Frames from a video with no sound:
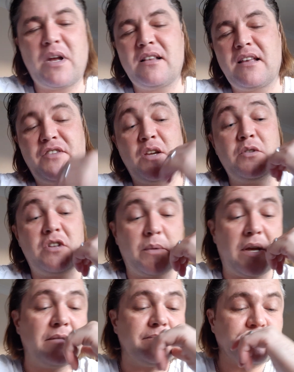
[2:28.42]
well, if you do
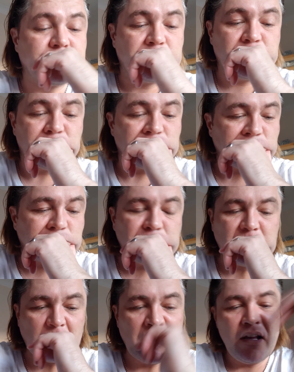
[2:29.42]
it,
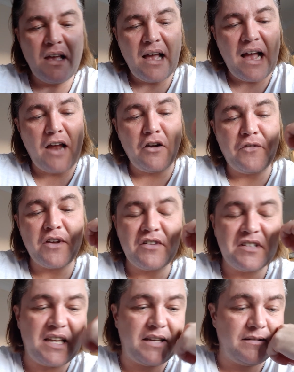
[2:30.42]
I'll offer you a
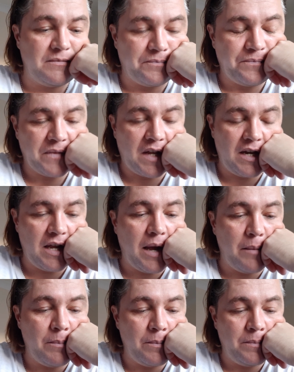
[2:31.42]
deal and
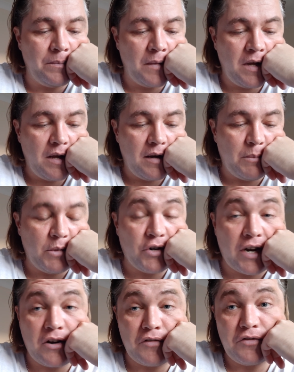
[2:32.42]
um, and we'll
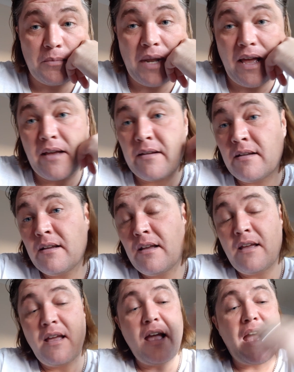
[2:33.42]
crack on from there.
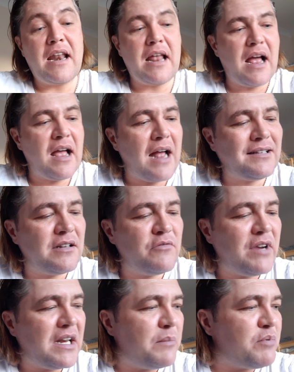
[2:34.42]
And I didn't
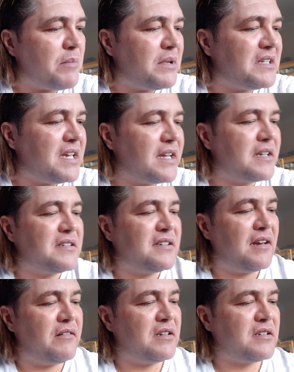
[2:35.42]
really probably take it
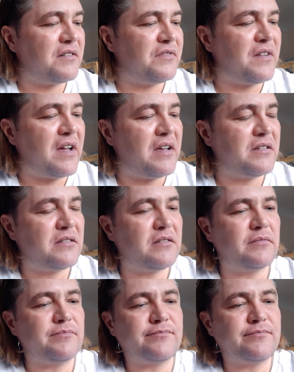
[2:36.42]
serious at first.